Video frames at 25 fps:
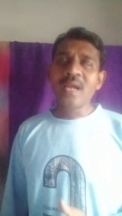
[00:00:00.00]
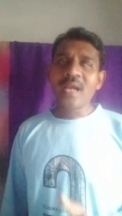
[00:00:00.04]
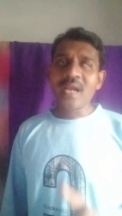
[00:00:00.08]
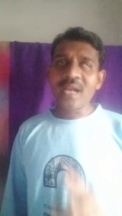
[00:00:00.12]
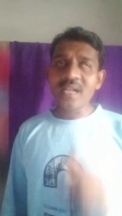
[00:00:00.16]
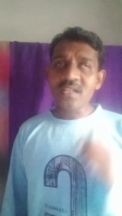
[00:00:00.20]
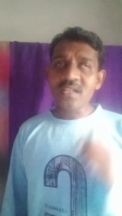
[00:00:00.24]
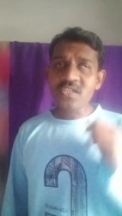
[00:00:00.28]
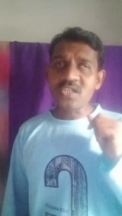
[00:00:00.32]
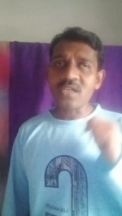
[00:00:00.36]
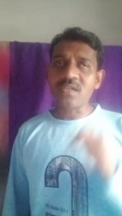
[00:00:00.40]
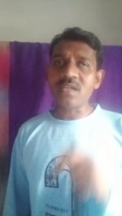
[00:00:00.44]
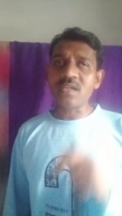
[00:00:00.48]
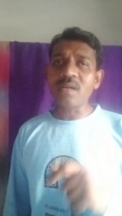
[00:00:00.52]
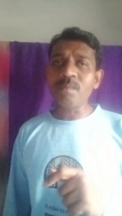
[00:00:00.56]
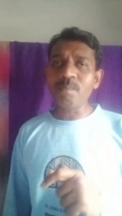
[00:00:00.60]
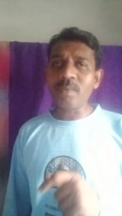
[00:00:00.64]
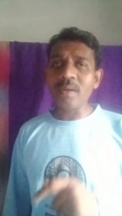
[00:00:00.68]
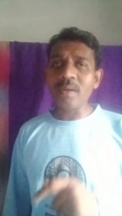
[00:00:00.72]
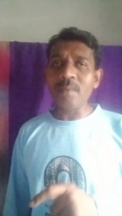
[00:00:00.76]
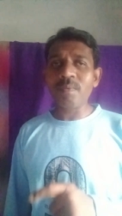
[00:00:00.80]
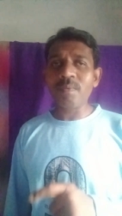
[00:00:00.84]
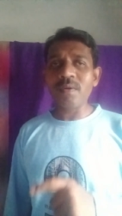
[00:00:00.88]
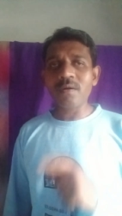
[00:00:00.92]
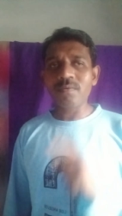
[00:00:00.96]
and certain
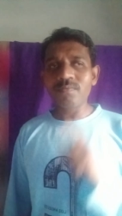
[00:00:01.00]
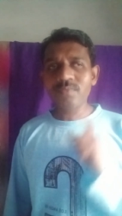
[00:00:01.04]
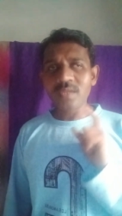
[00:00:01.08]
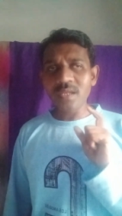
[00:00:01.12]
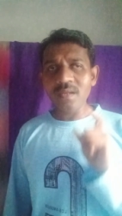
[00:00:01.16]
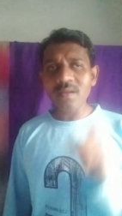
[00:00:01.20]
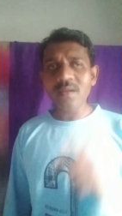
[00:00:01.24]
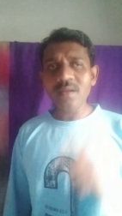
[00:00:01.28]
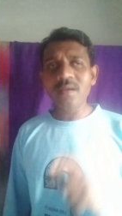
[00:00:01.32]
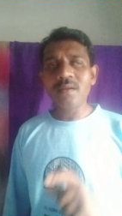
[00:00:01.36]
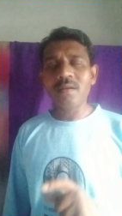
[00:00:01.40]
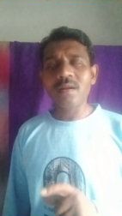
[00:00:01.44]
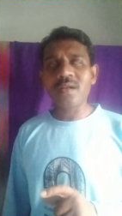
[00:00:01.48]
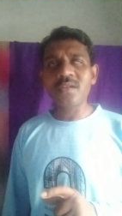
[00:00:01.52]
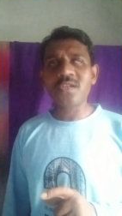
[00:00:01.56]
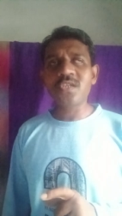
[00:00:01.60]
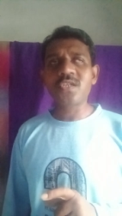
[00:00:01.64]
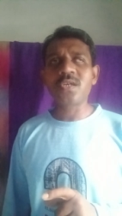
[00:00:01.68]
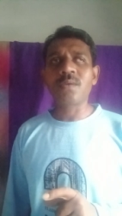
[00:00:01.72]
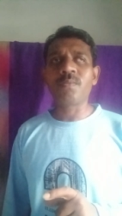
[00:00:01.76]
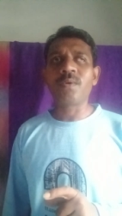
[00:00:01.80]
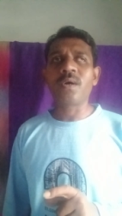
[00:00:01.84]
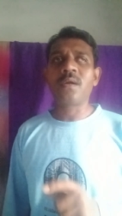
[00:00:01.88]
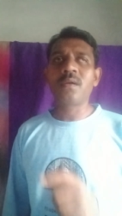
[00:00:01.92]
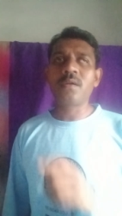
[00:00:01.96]
people of the Rajya
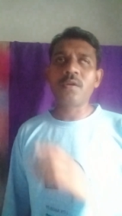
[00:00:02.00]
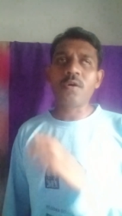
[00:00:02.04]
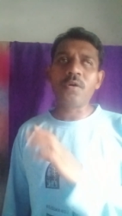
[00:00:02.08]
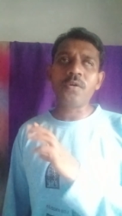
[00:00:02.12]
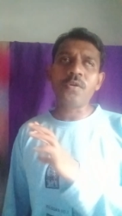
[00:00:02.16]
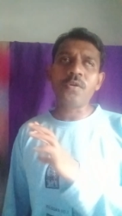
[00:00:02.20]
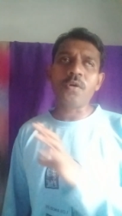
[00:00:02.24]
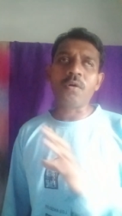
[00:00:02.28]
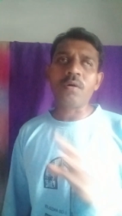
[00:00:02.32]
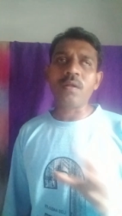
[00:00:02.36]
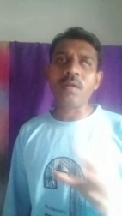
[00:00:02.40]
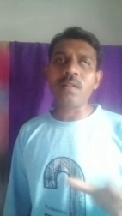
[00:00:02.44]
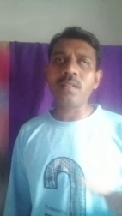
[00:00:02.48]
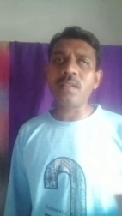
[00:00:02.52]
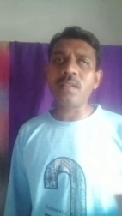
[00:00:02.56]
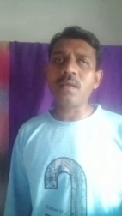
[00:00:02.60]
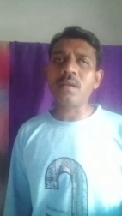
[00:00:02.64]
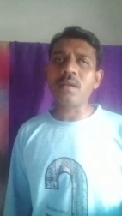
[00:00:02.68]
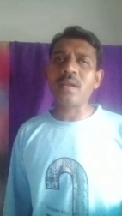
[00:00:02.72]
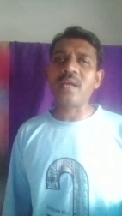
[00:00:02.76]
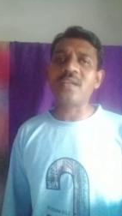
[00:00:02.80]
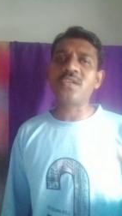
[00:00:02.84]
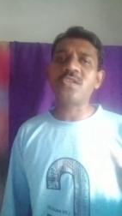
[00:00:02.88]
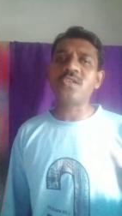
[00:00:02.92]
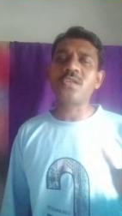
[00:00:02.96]
Sabha. Not all the
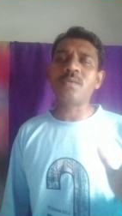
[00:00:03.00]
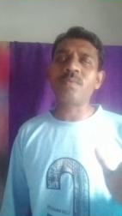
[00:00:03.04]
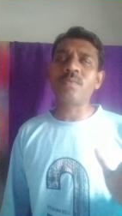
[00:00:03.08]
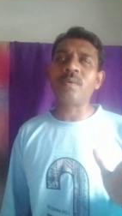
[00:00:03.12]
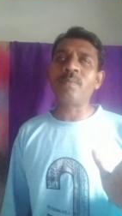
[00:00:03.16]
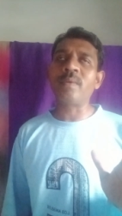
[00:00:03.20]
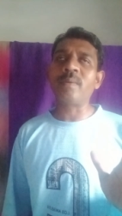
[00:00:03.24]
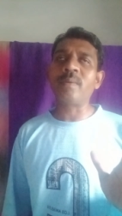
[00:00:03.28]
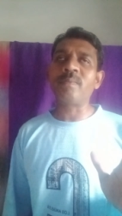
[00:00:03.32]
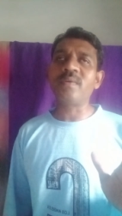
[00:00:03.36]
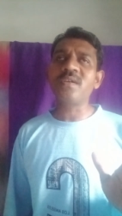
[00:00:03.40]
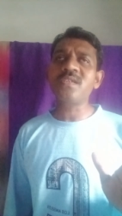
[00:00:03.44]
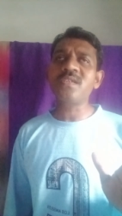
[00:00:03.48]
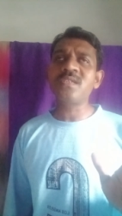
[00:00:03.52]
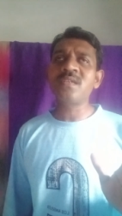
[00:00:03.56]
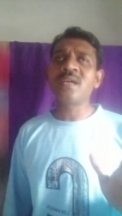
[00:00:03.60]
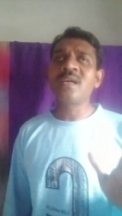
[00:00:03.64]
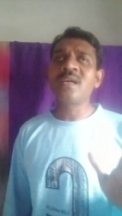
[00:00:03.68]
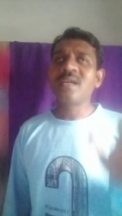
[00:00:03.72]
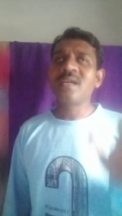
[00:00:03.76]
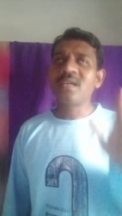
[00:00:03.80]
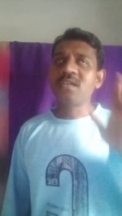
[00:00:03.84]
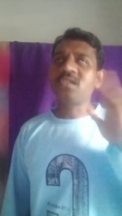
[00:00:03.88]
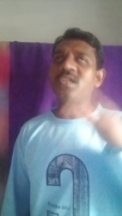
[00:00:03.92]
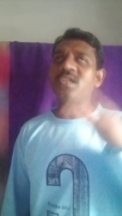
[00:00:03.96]
Rajya Sabha members,
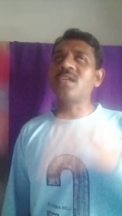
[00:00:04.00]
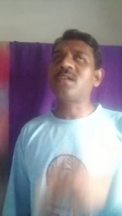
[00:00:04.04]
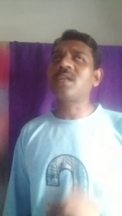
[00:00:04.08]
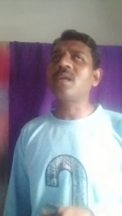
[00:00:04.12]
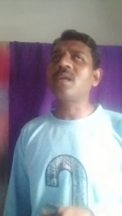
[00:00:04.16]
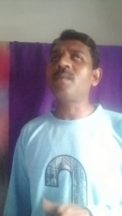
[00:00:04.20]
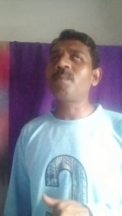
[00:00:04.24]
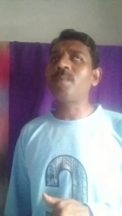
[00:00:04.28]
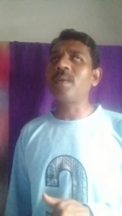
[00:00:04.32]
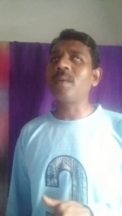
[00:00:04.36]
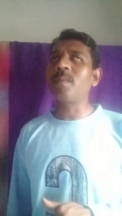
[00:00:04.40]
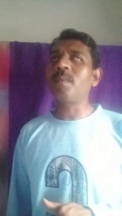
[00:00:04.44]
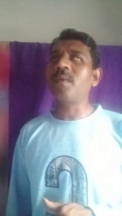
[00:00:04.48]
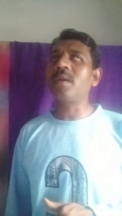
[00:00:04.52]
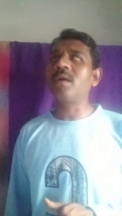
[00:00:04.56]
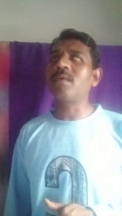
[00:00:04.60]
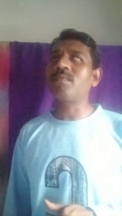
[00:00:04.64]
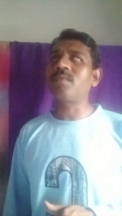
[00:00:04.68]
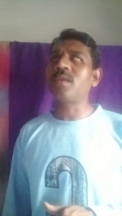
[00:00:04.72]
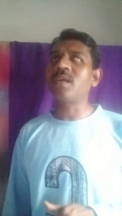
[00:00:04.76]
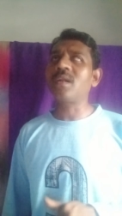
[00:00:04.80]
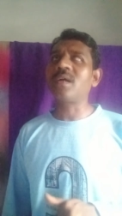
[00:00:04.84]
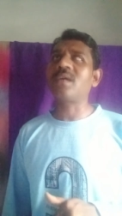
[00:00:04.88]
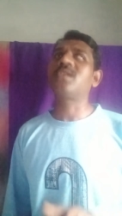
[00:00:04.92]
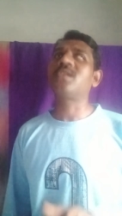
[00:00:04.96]
certain people of
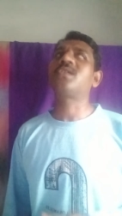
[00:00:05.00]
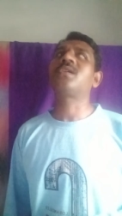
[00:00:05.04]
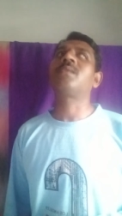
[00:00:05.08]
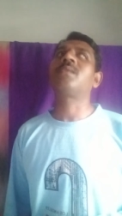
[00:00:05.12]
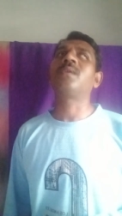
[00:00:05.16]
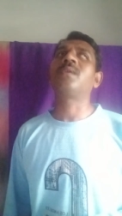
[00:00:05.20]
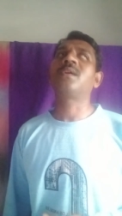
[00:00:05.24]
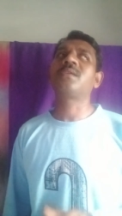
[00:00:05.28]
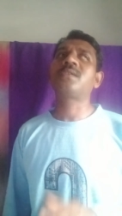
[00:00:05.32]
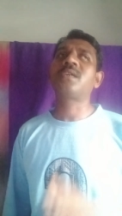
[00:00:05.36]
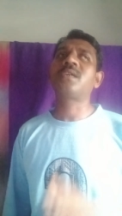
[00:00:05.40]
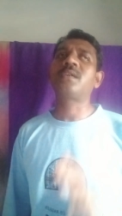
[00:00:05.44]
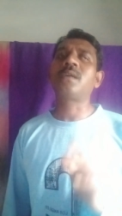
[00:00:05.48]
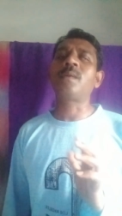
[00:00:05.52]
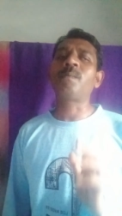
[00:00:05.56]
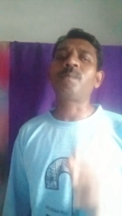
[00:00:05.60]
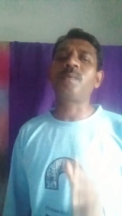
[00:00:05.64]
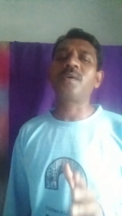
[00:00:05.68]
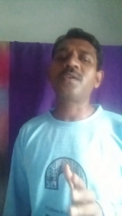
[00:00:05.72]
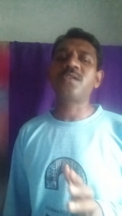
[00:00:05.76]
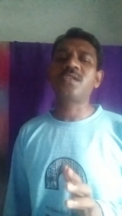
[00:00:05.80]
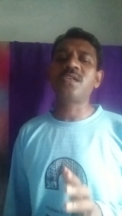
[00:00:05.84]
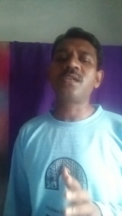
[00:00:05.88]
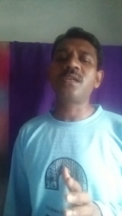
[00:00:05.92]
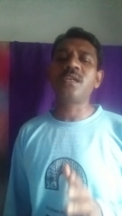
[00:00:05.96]
the Rajya Sabha, certain
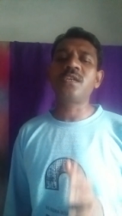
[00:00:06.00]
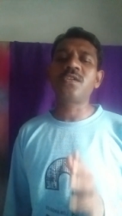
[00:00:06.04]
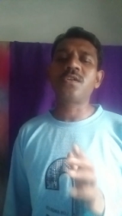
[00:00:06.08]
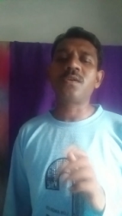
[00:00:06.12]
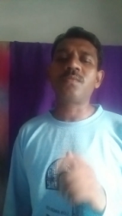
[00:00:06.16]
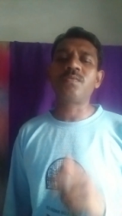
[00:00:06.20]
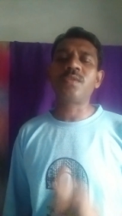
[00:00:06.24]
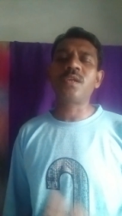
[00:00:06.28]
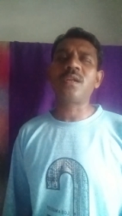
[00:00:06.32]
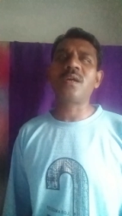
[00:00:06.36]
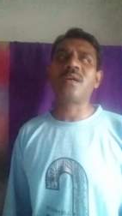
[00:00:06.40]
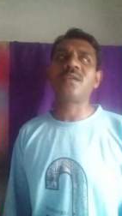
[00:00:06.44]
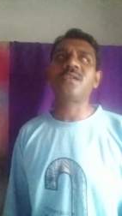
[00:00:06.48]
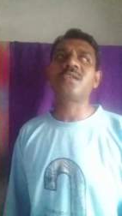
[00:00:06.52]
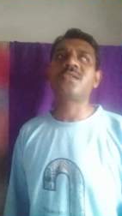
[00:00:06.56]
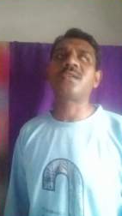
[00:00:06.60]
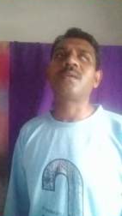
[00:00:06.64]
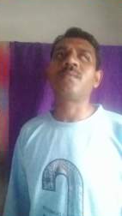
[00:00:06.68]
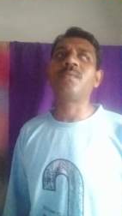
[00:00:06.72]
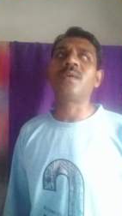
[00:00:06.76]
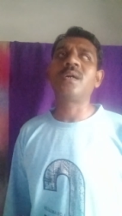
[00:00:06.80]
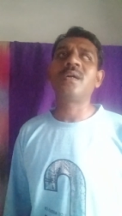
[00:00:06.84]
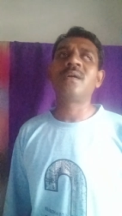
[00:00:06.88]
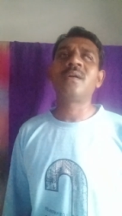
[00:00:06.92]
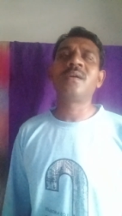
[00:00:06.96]
percentage of the
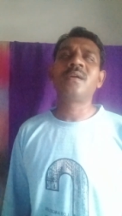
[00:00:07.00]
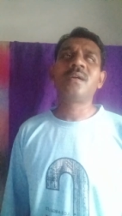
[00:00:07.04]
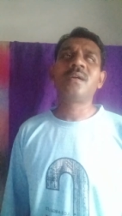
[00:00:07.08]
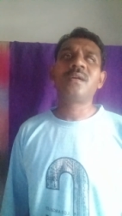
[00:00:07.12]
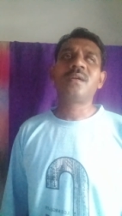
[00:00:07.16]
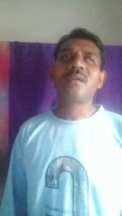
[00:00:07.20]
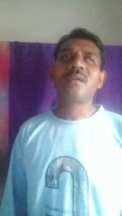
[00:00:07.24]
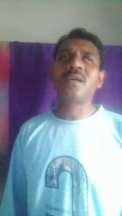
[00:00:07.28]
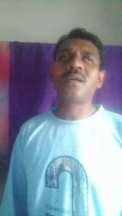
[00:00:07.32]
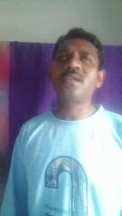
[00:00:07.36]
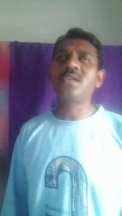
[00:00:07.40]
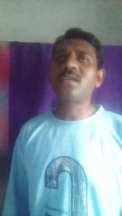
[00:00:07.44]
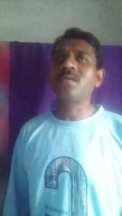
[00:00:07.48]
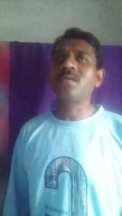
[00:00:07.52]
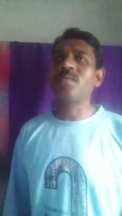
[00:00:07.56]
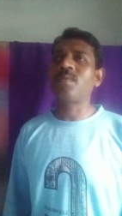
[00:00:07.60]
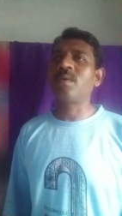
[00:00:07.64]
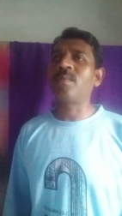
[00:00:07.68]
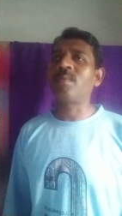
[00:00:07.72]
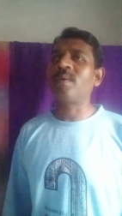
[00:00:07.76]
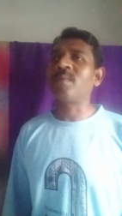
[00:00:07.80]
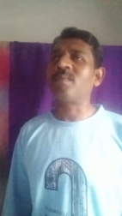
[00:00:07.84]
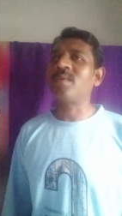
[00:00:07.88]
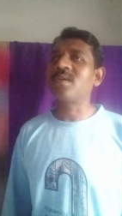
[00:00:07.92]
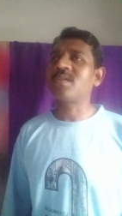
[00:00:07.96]
Rajya Sabha
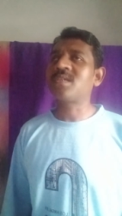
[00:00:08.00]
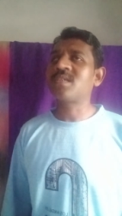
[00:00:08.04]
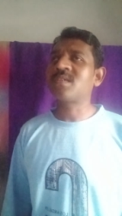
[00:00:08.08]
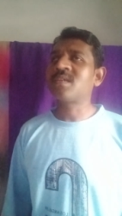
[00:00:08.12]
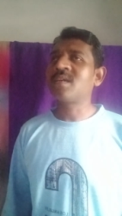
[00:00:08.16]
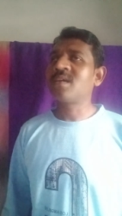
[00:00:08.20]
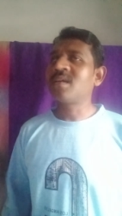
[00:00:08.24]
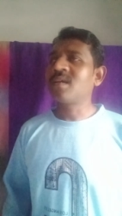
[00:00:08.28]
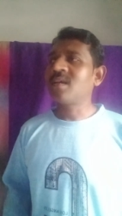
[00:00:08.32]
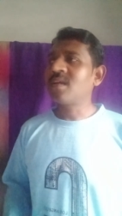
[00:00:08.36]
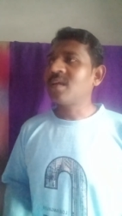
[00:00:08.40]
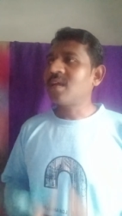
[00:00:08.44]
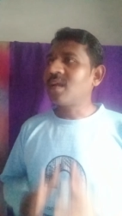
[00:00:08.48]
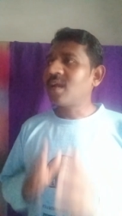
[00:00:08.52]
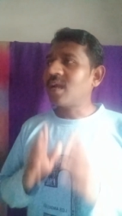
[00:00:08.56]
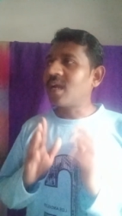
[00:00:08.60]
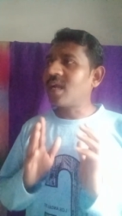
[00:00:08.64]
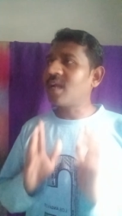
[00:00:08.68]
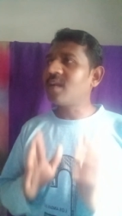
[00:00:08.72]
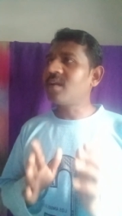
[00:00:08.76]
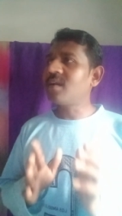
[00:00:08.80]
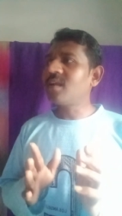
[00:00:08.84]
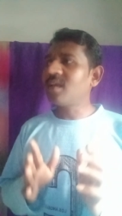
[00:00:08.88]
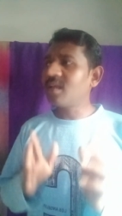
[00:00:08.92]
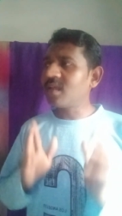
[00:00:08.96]
members.
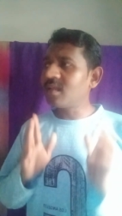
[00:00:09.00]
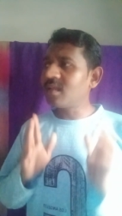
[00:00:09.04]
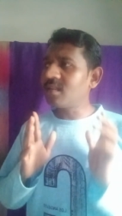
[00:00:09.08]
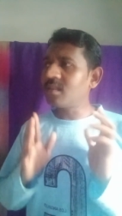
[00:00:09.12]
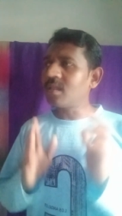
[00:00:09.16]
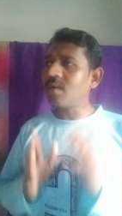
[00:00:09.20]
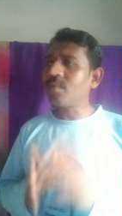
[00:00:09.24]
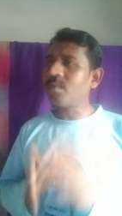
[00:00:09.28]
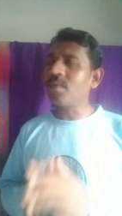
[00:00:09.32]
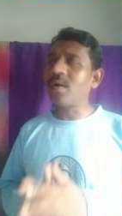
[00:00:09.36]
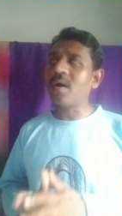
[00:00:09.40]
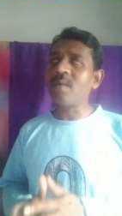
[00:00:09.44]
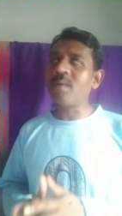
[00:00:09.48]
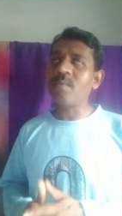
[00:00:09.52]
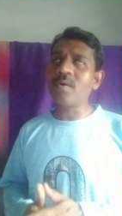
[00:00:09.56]
And in the form